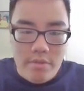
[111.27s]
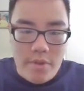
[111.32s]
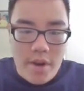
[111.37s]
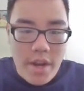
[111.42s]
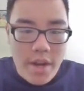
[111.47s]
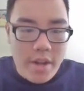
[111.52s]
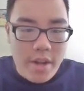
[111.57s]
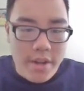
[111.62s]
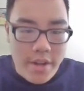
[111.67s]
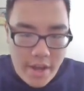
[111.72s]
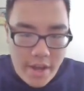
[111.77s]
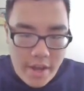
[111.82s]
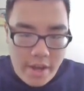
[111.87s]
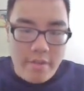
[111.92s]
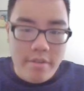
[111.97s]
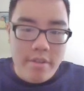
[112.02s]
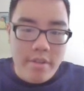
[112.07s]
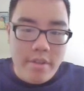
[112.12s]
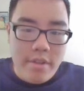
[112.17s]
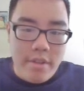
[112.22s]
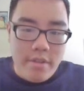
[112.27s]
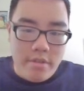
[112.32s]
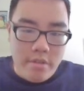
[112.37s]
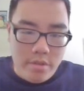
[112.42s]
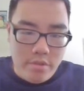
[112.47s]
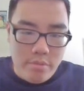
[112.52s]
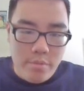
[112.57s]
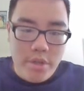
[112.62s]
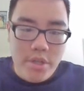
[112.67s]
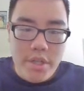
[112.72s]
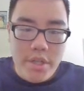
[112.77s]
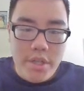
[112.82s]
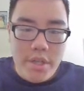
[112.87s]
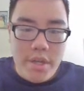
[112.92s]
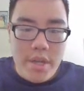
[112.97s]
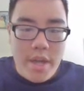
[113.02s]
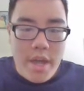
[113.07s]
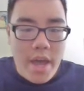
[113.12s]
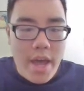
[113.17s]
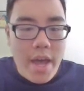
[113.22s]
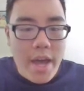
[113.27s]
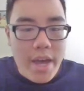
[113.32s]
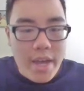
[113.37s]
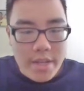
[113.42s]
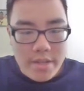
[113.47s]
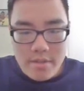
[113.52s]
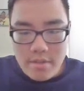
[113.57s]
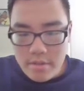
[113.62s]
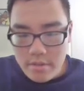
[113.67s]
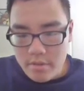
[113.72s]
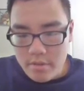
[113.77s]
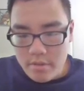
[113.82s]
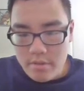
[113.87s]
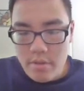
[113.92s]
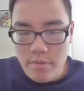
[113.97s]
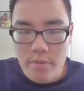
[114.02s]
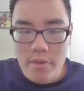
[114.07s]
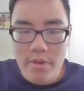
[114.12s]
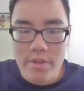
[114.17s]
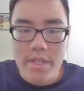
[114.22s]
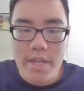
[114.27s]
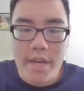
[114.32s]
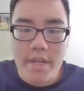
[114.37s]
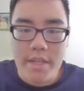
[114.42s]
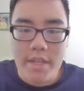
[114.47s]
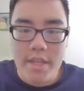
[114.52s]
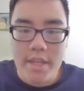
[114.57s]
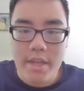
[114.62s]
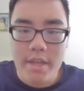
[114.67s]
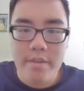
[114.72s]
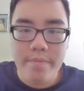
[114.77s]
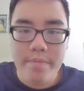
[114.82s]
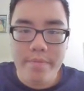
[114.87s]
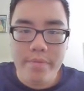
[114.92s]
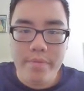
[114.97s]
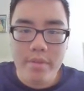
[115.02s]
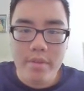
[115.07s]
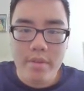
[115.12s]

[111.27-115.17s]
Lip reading: right now, the Switch has the voice acting.